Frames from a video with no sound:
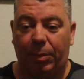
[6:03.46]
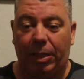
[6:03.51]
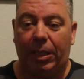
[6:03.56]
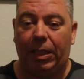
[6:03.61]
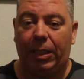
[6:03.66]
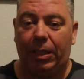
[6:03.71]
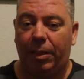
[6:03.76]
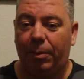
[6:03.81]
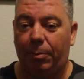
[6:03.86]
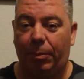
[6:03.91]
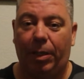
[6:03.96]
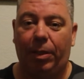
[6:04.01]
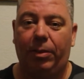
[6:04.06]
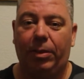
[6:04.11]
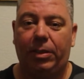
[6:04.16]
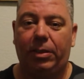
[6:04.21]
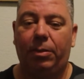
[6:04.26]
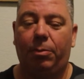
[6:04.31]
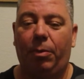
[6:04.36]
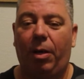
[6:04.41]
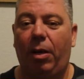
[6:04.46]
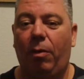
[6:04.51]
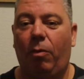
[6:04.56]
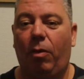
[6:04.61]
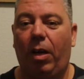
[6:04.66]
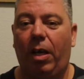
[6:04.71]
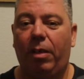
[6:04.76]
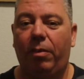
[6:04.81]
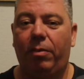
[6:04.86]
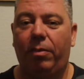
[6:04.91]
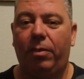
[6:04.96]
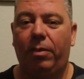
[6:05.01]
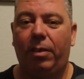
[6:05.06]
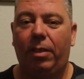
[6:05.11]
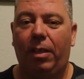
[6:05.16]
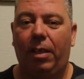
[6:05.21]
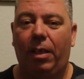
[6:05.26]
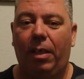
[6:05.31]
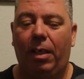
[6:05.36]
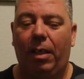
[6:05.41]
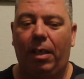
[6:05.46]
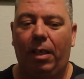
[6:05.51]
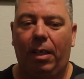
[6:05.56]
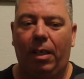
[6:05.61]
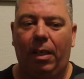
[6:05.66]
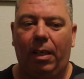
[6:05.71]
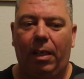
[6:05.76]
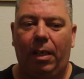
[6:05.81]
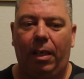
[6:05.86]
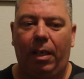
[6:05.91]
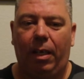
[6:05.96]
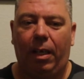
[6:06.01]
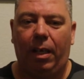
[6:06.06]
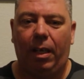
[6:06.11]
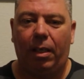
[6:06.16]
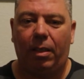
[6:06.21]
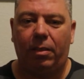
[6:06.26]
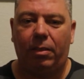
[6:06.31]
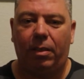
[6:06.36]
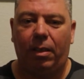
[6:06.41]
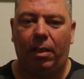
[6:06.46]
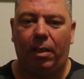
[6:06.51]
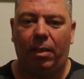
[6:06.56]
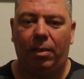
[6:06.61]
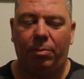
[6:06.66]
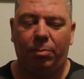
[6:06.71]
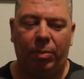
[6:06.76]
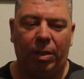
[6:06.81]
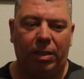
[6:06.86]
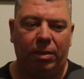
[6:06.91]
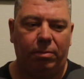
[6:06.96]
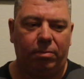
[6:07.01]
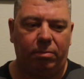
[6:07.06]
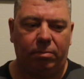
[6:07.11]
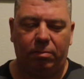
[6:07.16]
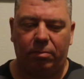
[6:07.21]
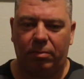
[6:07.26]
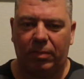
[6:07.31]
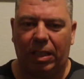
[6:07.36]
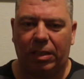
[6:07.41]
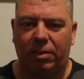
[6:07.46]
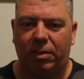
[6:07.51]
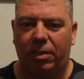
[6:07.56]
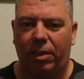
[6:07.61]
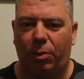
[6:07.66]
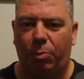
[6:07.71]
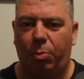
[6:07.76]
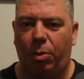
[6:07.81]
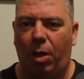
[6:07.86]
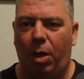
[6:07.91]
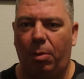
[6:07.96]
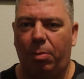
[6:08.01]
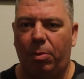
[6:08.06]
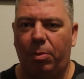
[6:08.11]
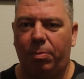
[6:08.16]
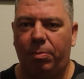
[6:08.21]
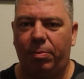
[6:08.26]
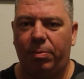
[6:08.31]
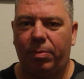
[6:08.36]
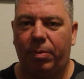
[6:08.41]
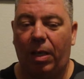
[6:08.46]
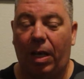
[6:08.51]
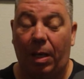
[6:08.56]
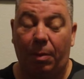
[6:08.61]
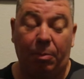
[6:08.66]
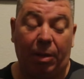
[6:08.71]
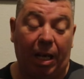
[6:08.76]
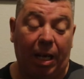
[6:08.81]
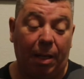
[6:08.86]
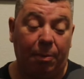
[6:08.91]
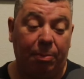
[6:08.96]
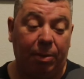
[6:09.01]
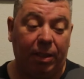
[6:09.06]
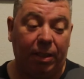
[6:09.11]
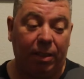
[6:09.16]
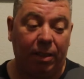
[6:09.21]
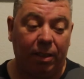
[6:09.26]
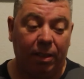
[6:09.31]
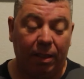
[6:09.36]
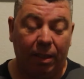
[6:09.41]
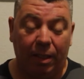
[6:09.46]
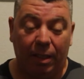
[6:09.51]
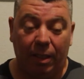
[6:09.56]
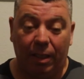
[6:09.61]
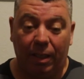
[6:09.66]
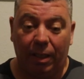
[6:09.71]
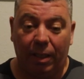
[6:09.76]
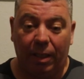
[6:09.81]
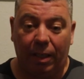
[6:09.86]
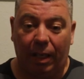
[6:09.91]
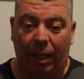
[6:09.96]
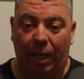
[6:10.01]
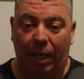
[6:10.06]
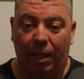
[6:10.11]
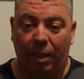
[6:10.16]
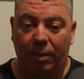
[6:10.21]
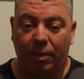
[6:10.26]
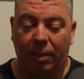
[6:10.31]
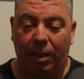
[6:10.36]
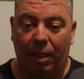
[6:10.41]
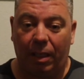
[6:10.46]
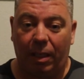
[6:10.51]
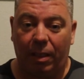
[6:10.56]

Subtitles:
me married to my wife, and but that's their problem. I'm happy, and